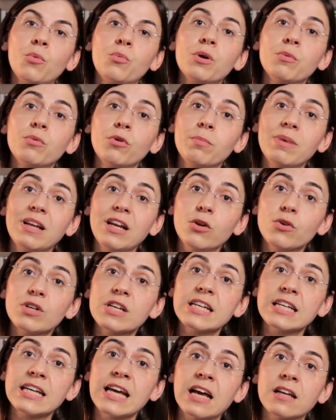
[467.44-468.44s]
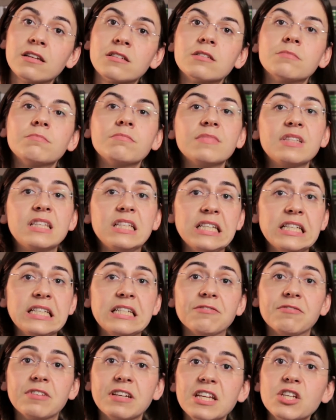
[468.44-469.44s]
We will be looking at the
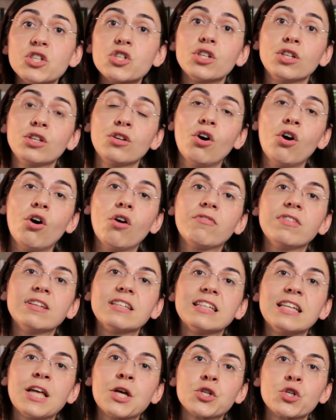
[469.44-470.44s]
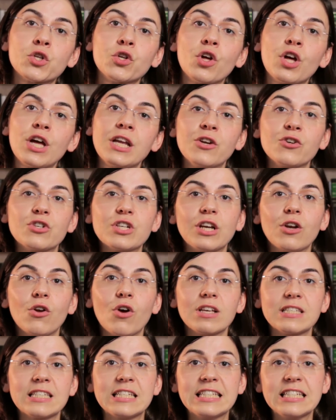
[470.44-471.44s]
definition of international energy
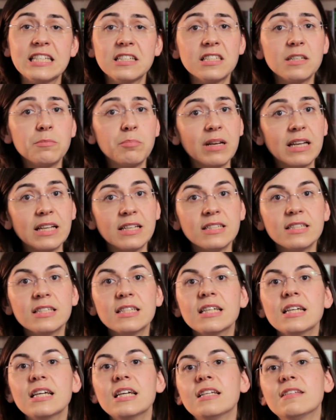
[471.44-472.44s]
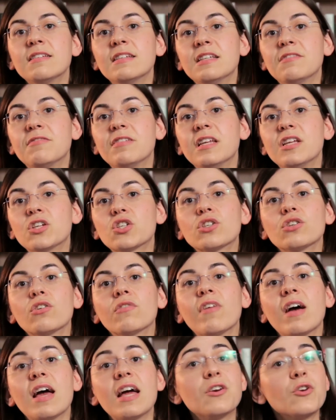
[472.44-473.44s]
law as a discipline, the definition
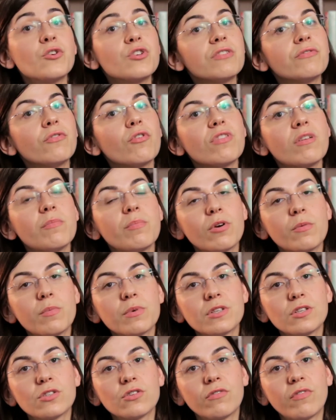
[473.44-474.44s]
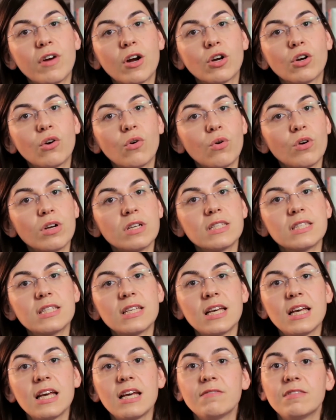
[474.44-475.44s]
of energy for the purposes of our course,
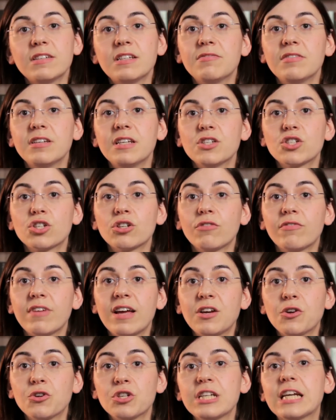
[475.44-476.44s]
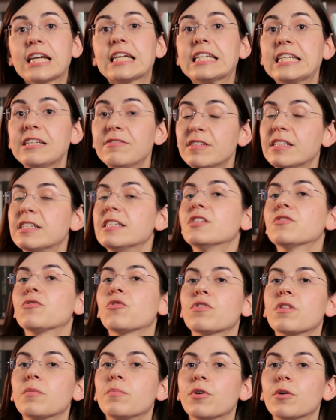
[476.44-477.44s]
the definition of energy activities
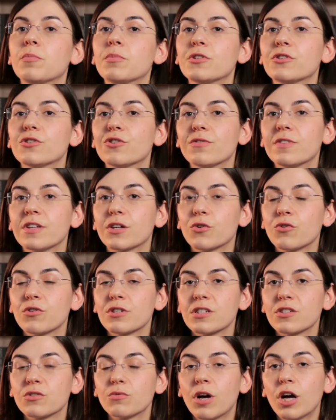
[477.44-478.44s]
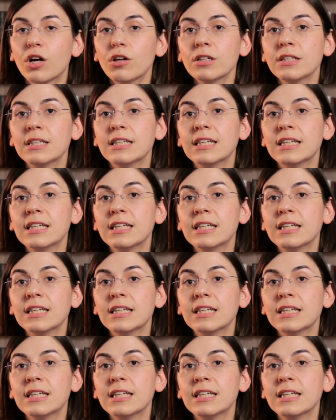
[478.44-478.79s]
for the purposes of the course as well.